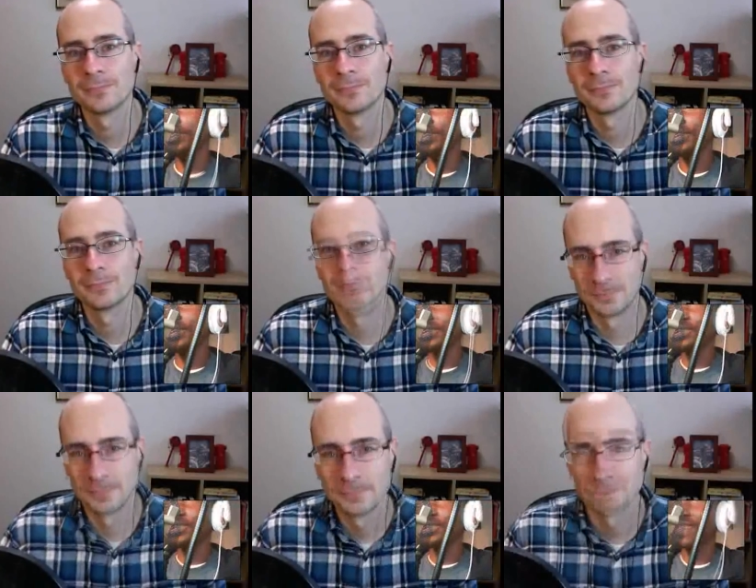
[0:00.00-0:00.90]
Now, the, the
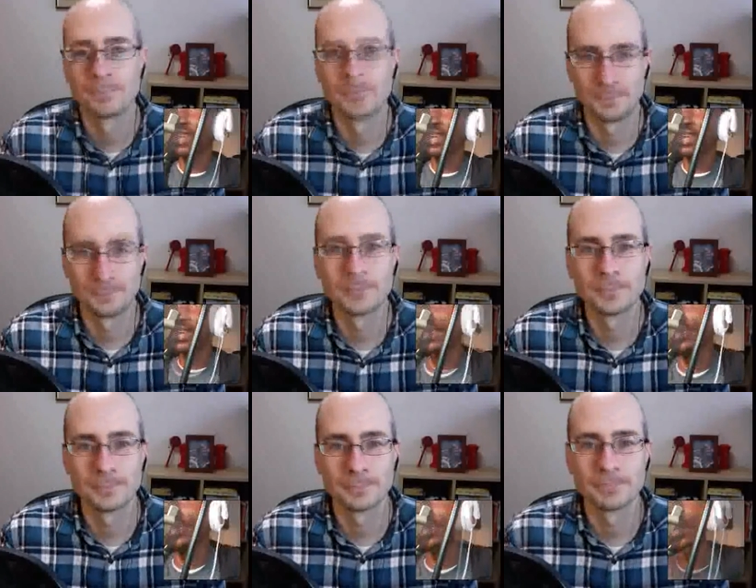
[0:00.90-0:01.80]
topic and
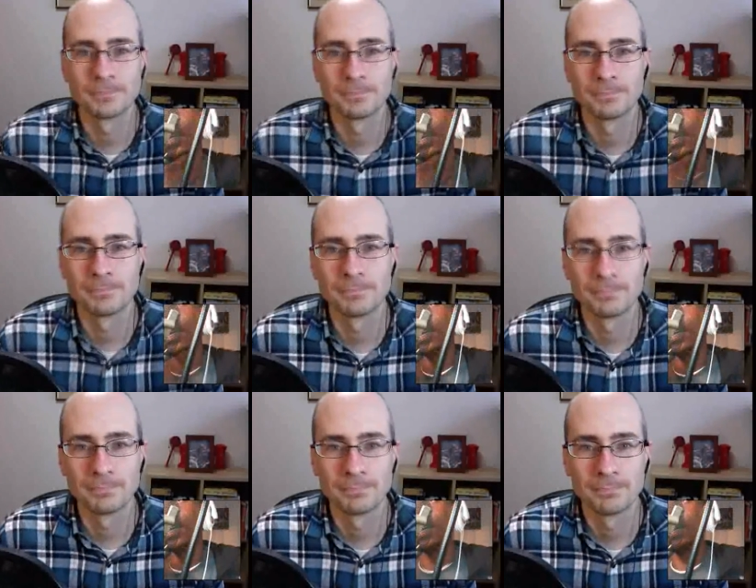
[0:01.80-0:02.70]
primary focus of my
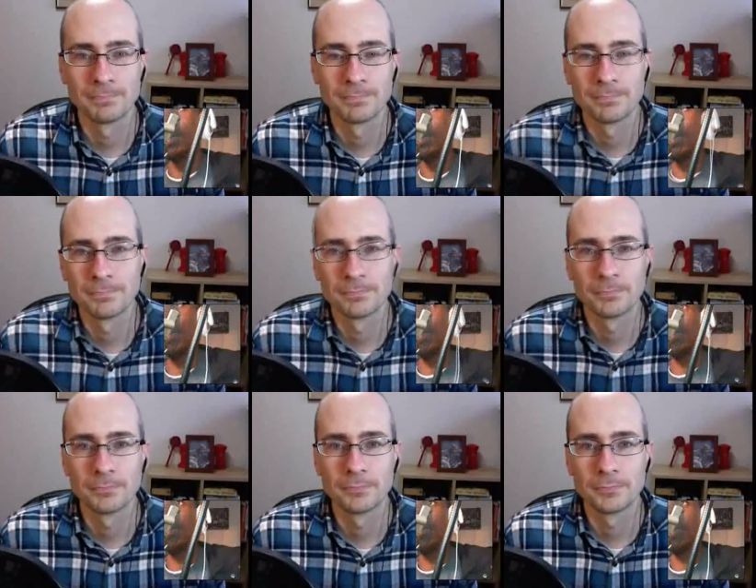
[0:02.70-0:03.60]
YouTube channel is
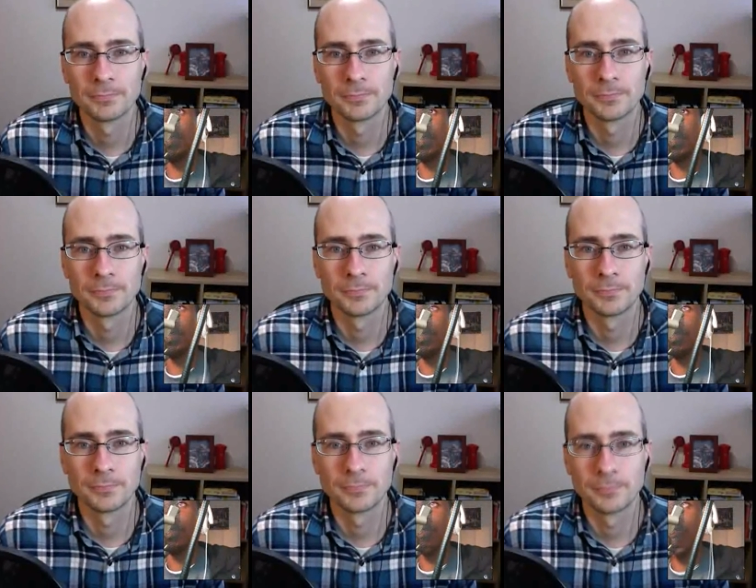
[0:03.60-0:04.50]
always
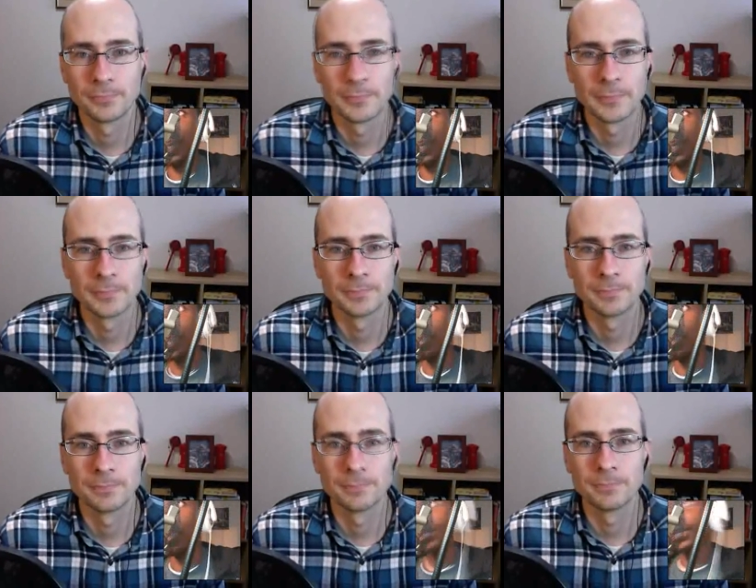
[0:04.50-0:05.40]
is ways in which
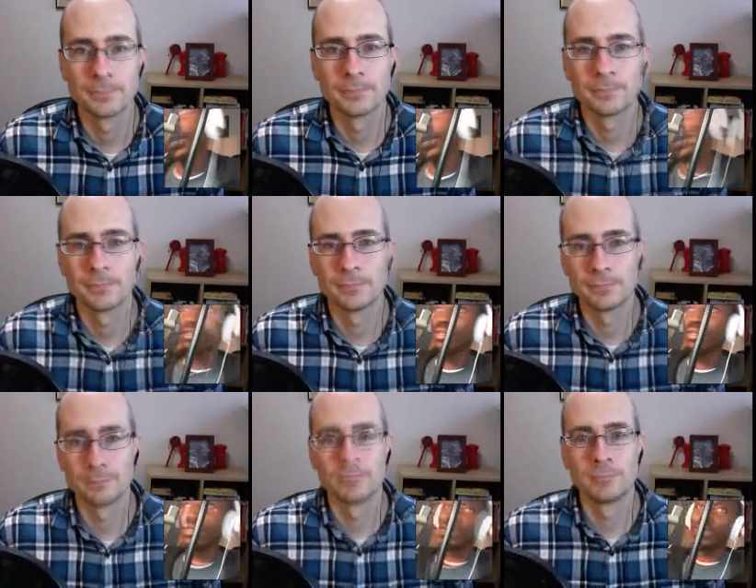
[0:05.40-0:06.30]
the individual
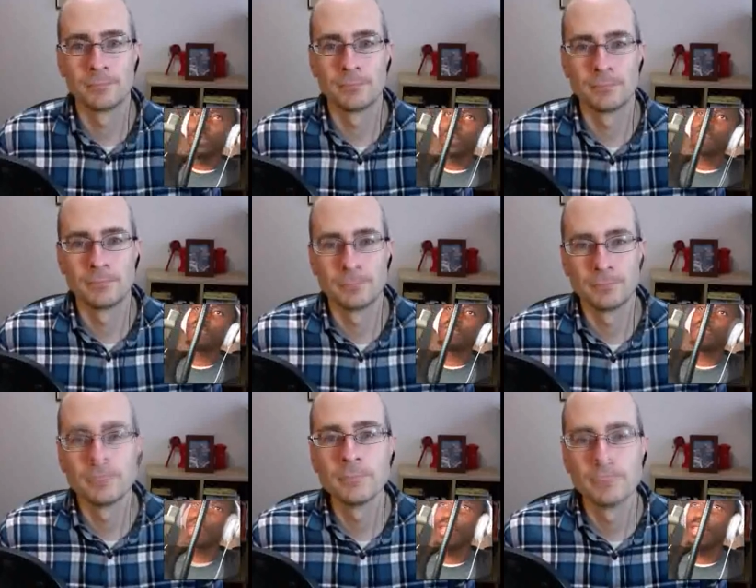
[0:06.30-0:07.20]
could reclaim his own
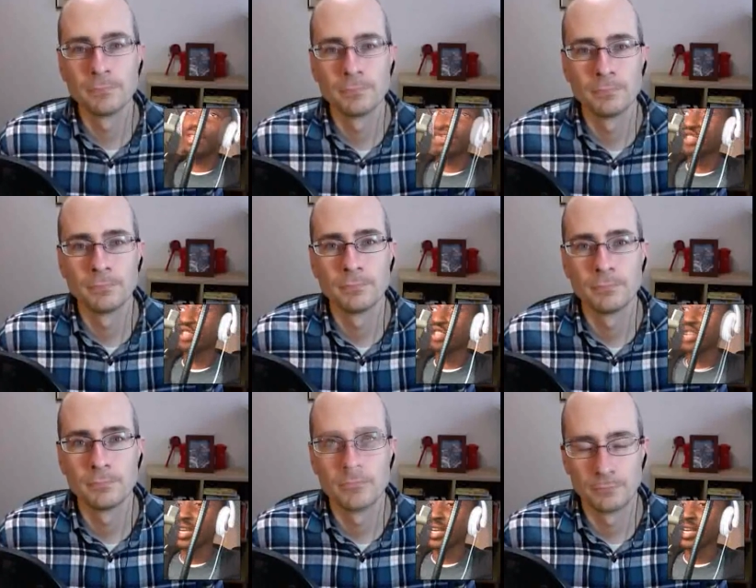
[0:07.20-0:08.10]
education. You know,
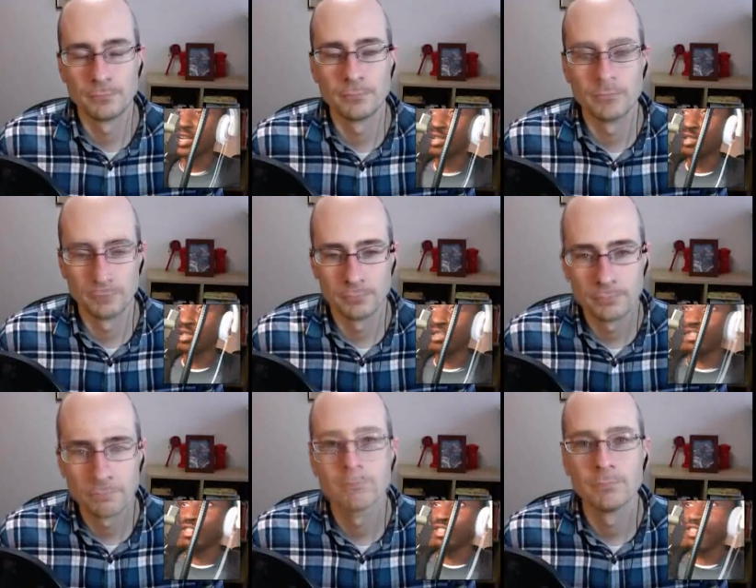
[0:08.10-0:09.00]
a lot of my target
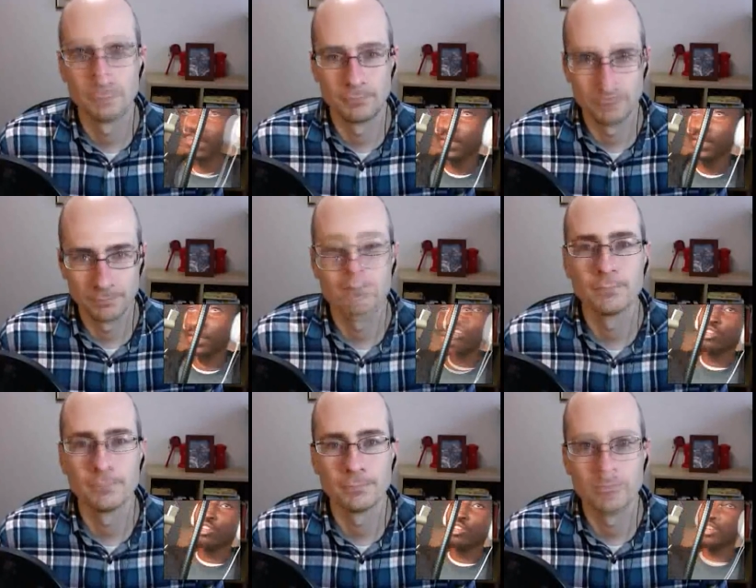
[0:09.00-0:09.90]
audience are
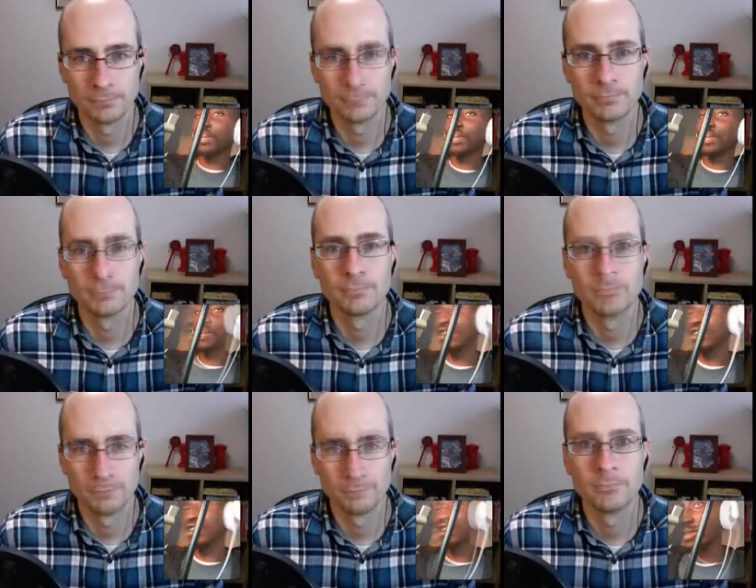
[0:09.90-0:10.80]
dropouts, homeschoolers,
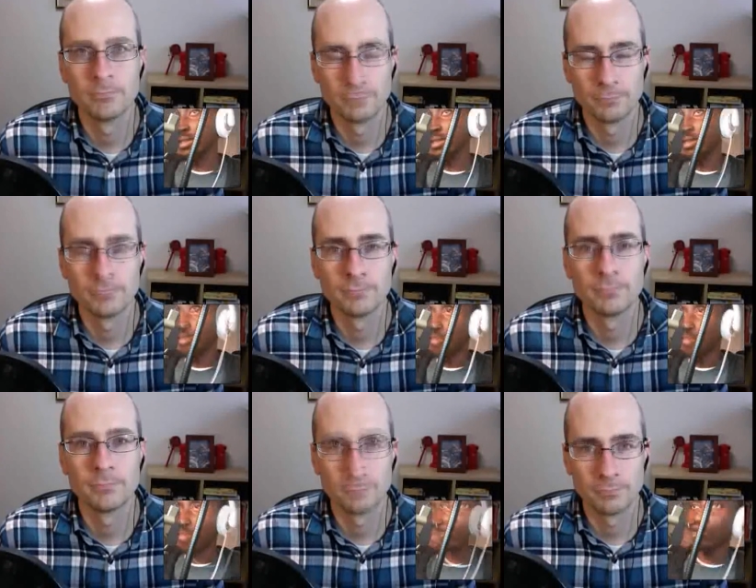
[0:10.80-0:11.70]
and other people who've
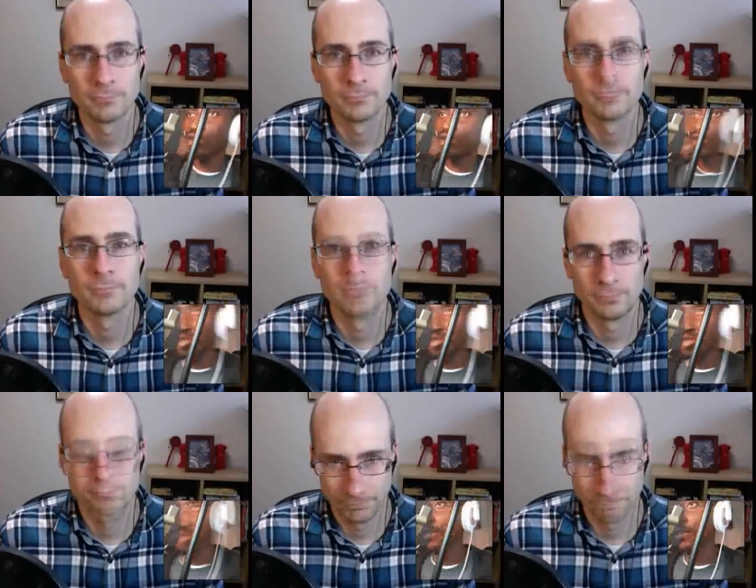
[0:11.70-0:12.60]
taken their
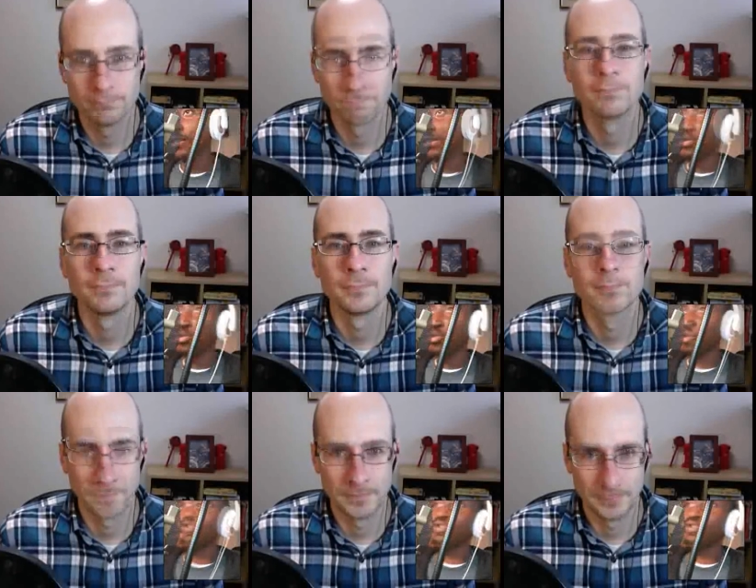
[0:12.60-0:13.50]
education in their own hands.